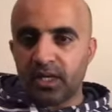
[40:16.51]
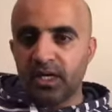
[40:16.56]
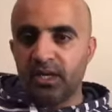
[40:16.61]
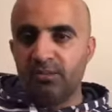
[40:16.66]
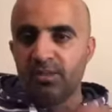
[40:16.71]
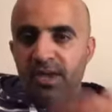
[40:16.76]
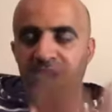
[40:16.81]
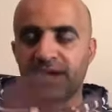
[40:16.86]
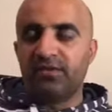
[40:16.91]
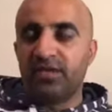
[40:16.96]

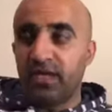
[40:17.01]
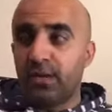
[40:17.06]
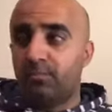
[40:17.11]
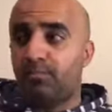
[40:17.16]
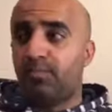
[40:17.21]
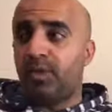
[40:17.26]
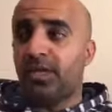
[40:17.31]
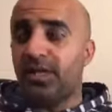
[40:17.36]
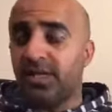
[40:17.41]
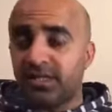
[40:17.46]
may have the
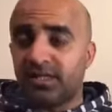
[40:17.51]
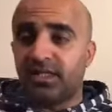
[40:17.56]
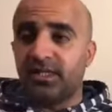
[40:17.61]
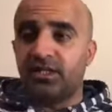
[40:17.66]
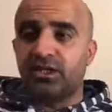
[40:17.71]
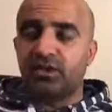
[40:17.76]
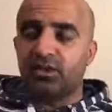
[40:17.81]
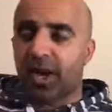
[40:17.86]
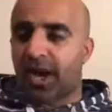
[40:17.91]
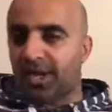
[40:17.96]
ability
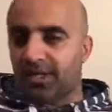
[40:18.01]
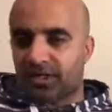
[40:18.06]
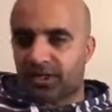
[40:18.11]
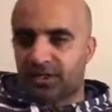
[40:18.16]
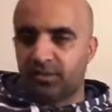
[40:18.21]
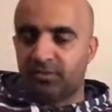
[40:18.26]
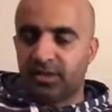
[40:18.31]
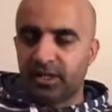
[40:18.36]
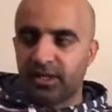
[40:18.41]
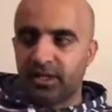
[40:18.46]
to add
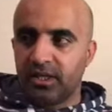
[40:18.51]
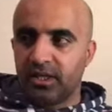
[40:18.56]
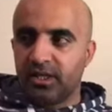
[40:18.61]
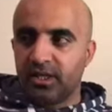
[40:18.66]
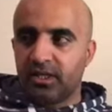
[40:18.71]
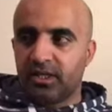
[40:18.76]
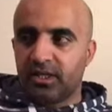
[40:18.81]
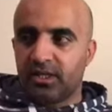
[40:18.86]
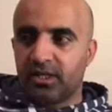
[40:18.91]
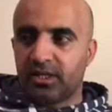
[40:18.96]
somebody,
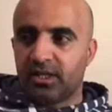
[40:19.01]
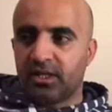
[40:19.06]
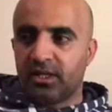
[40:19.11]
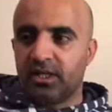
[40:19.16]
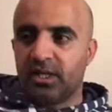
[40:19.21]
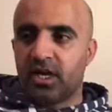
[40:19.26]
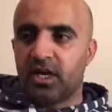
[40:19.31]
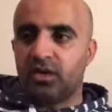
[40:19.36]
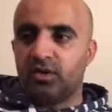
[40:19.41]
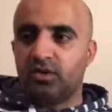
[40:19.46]
you
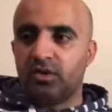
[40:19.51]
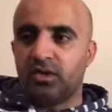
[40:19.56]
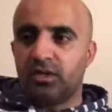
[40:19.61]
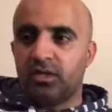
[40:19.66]
know,